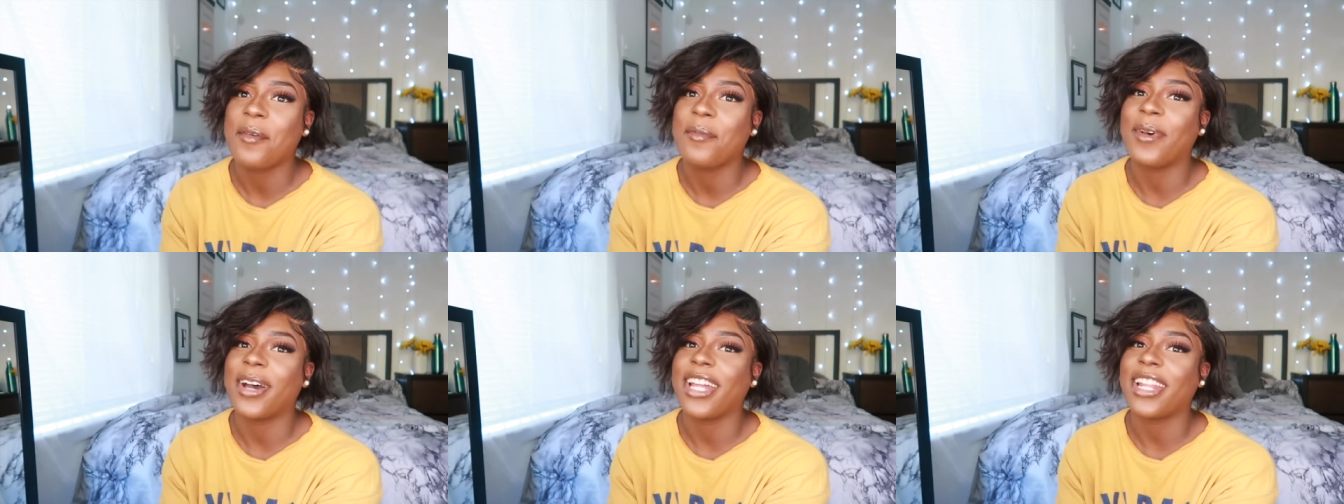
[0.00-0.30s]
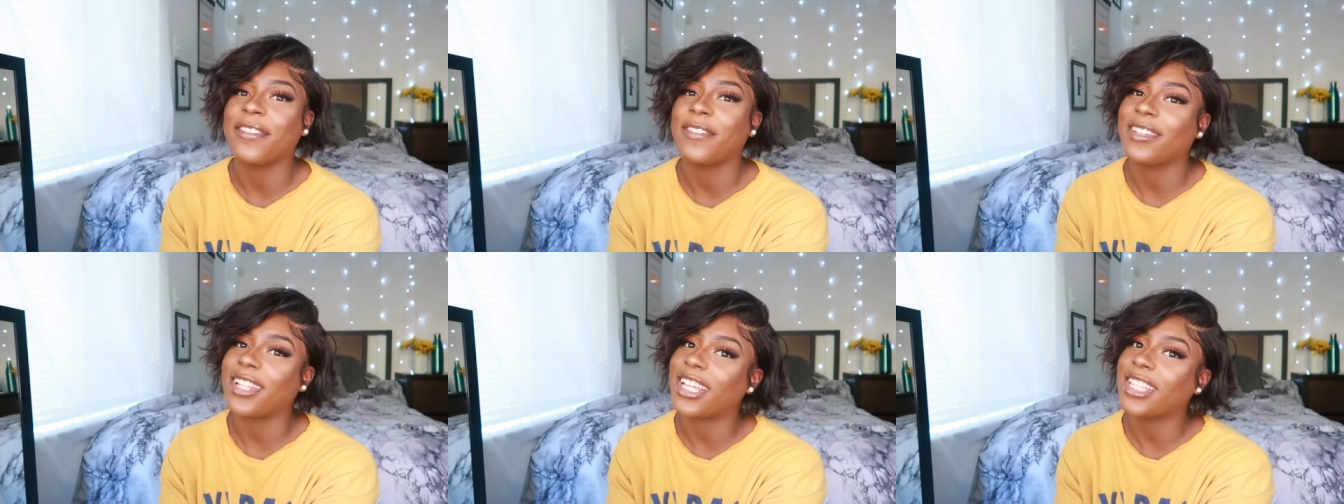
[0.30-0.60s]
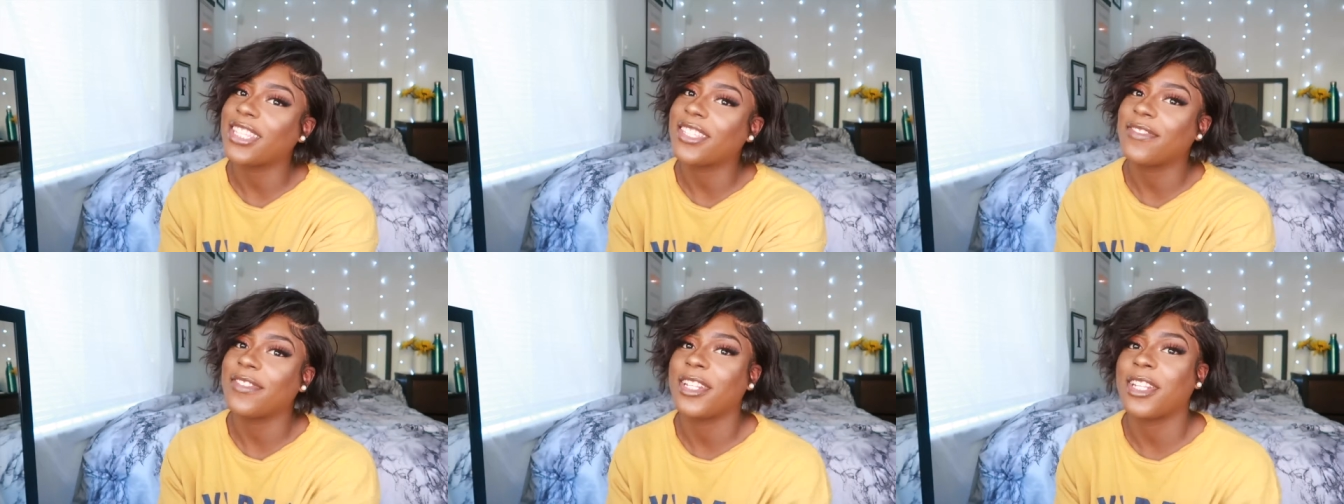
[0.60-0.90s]
But if you
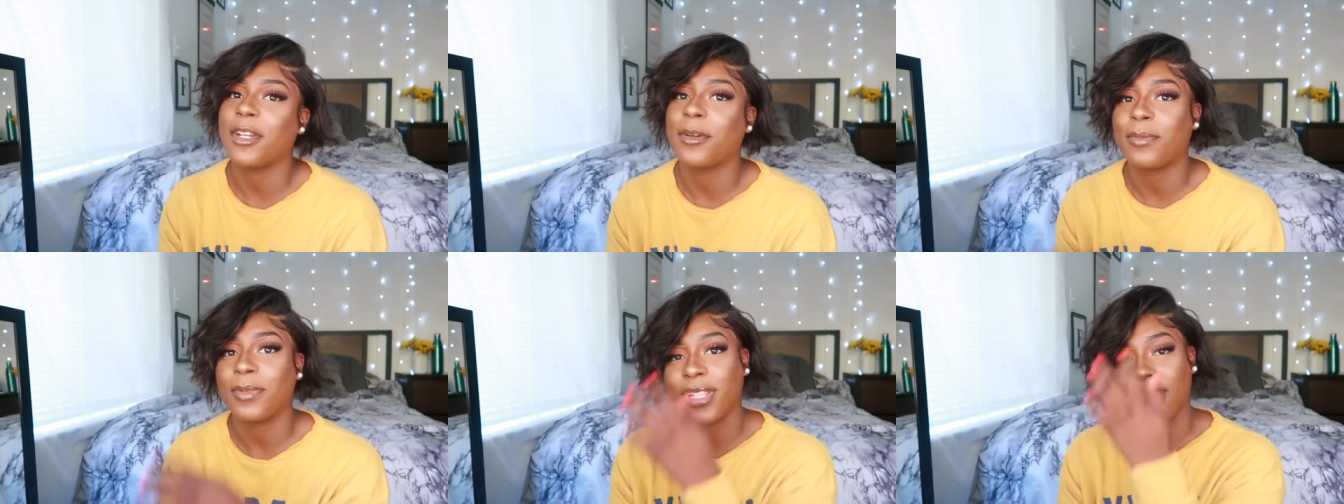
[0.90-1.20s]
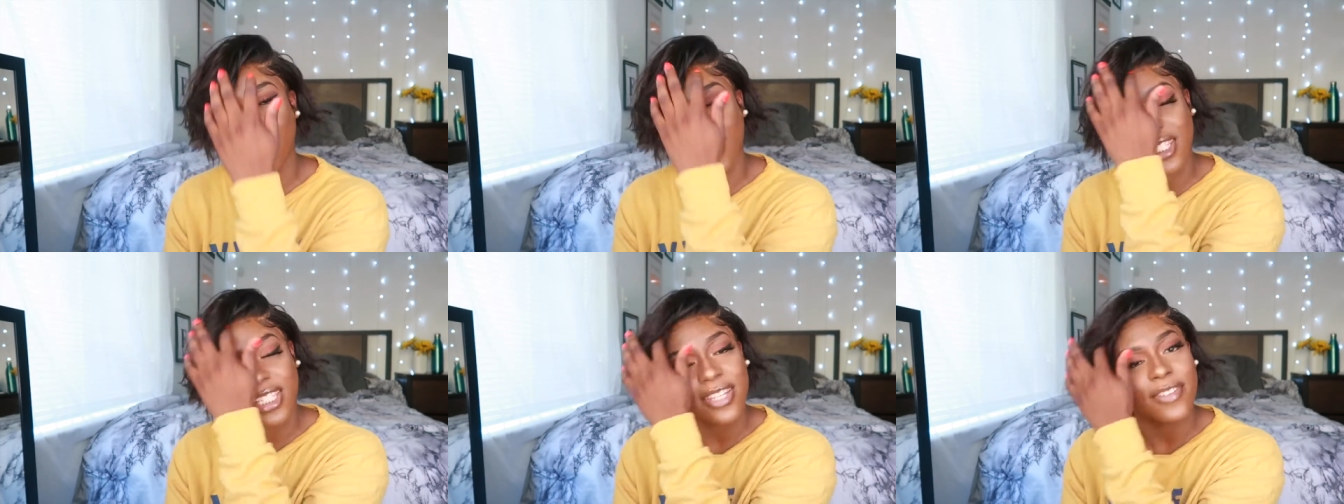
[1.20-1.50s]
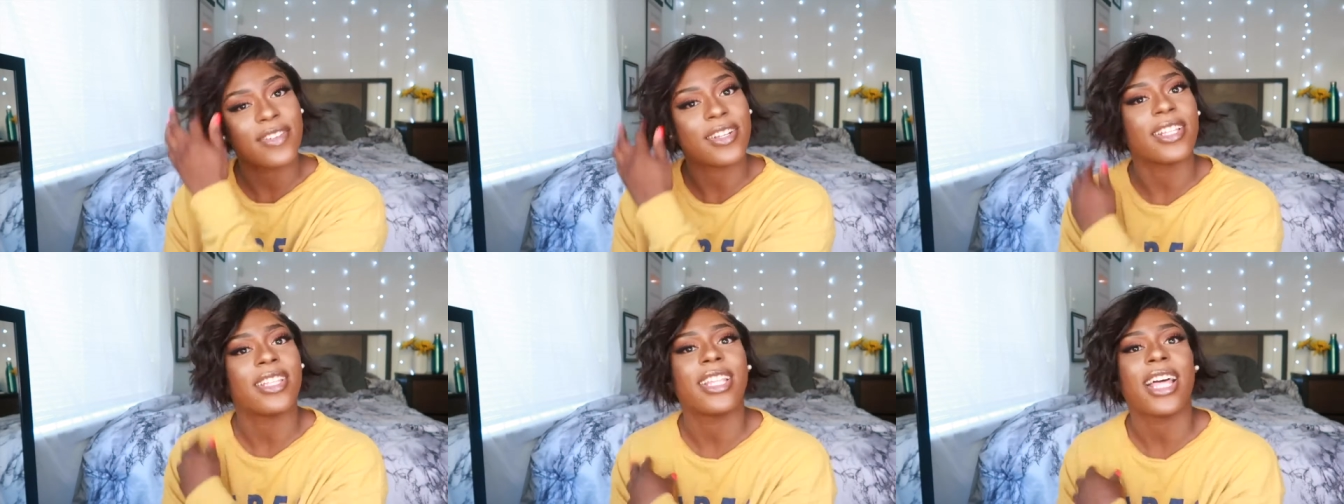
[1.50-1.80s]
like this video, please
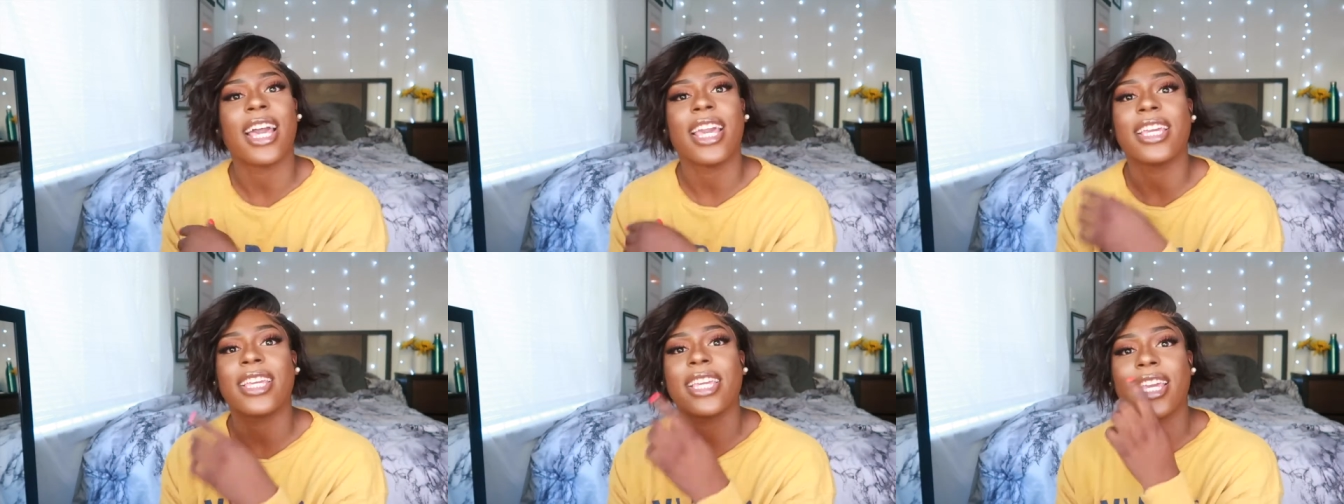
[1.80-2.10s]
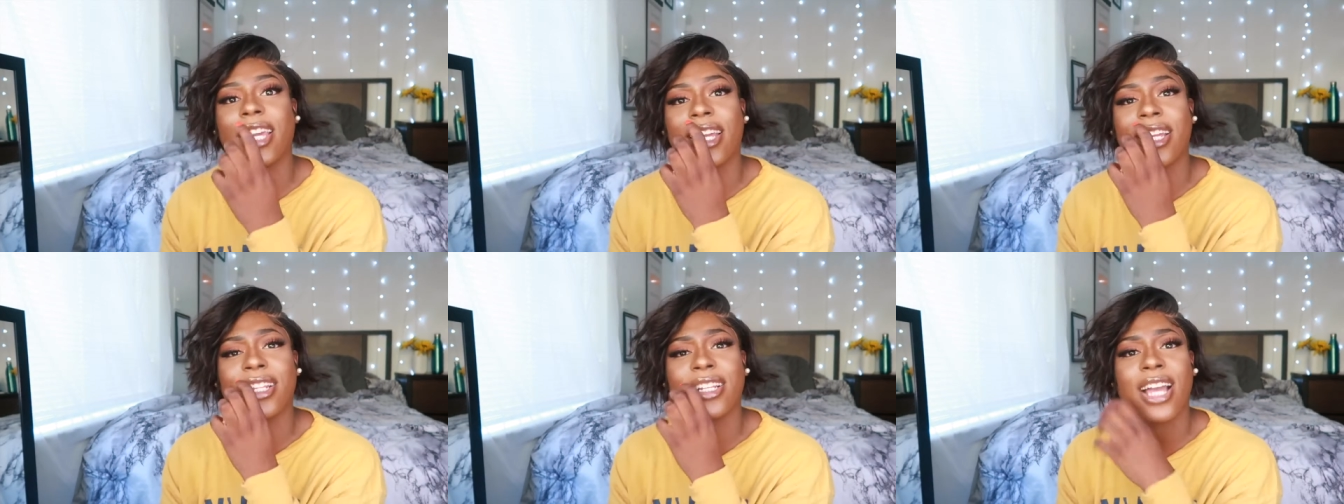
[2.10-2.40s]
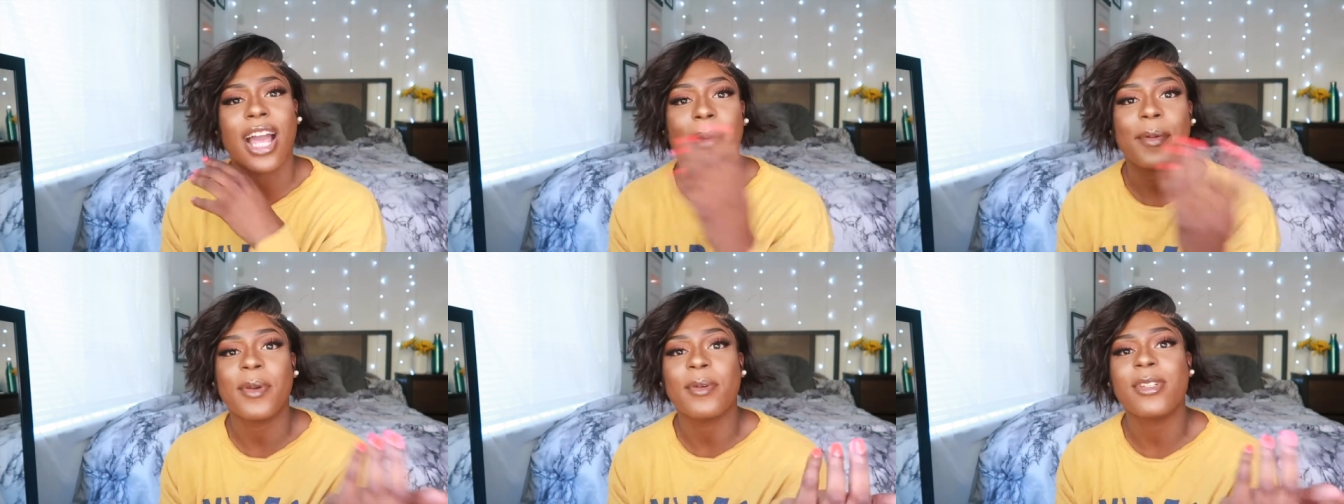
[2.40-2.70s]
give it a like and
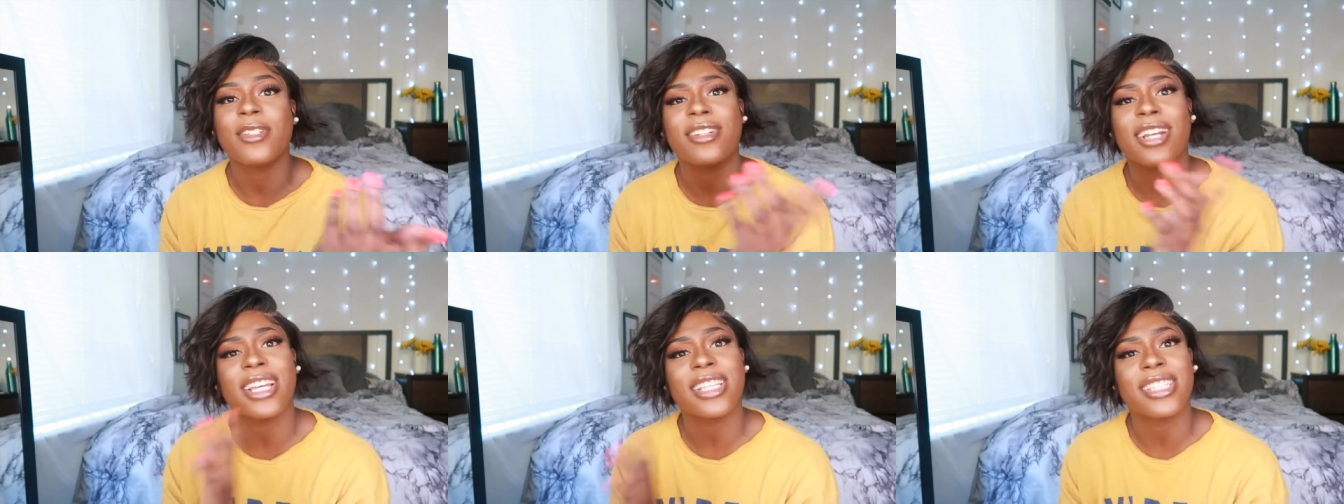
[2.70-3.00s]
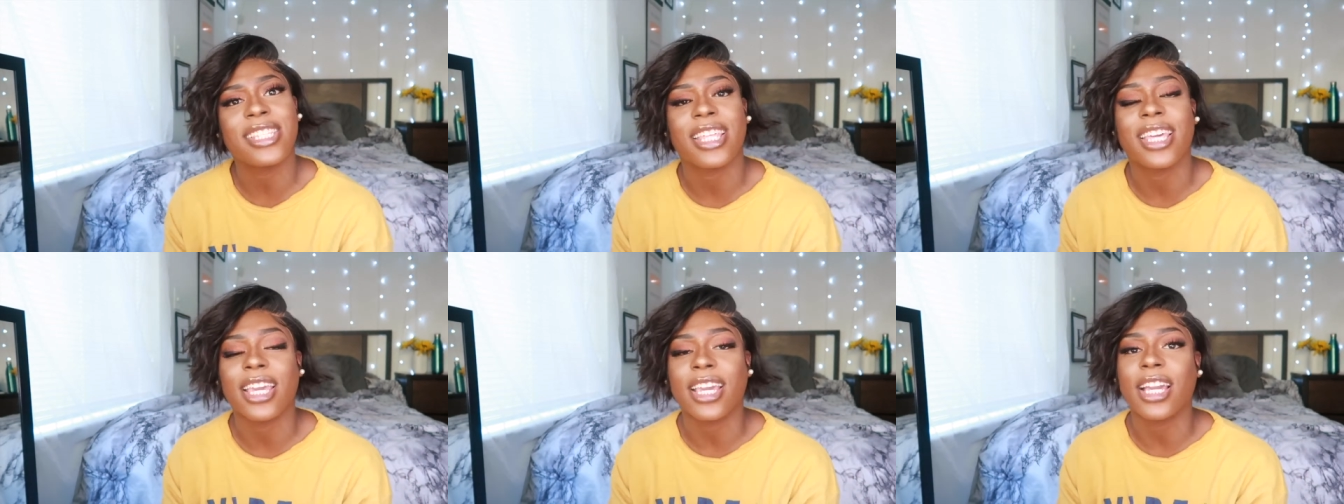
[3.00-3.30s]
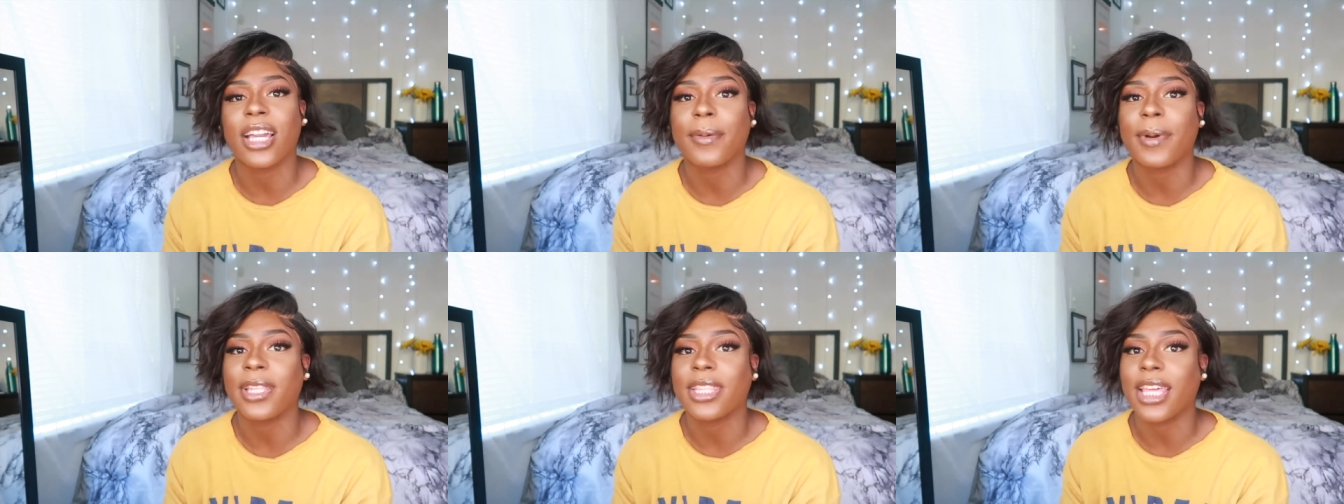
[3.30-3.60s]
comment what you guys
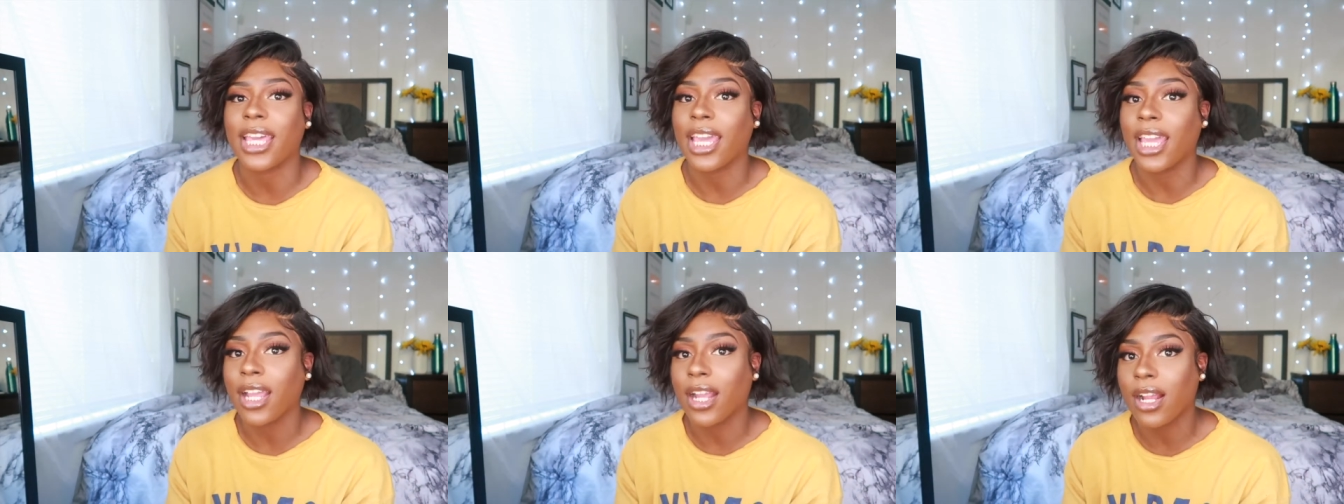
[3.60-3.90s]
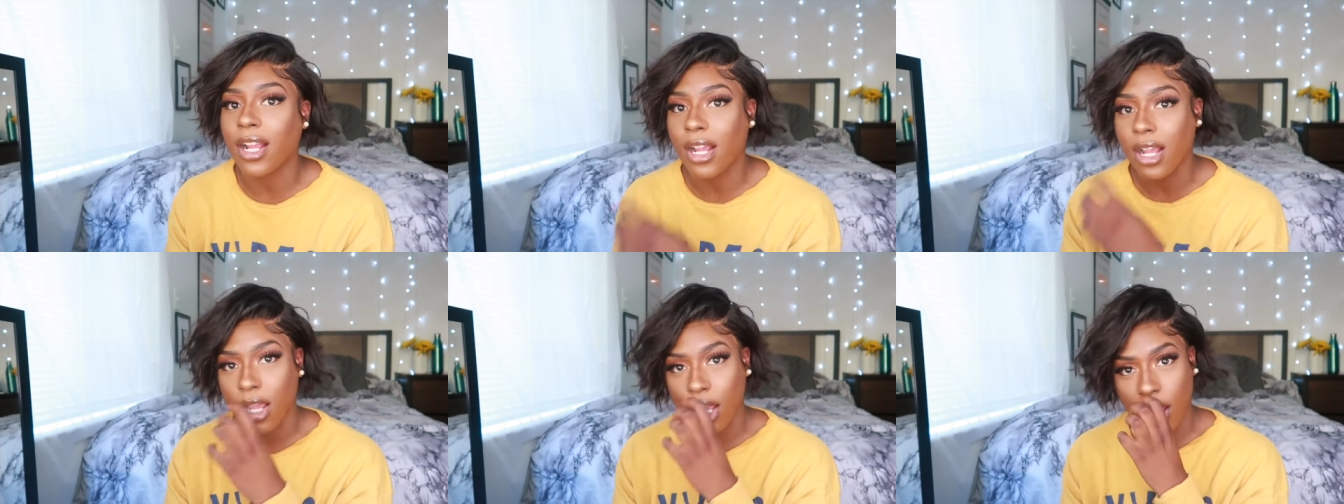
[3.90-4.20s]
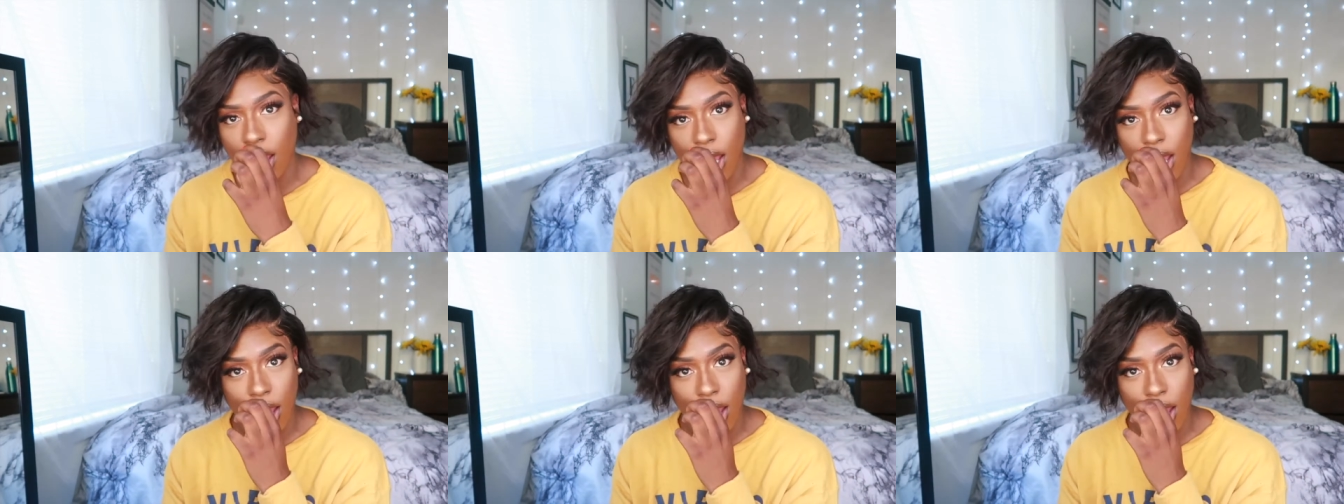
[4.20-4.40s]
think about the hair.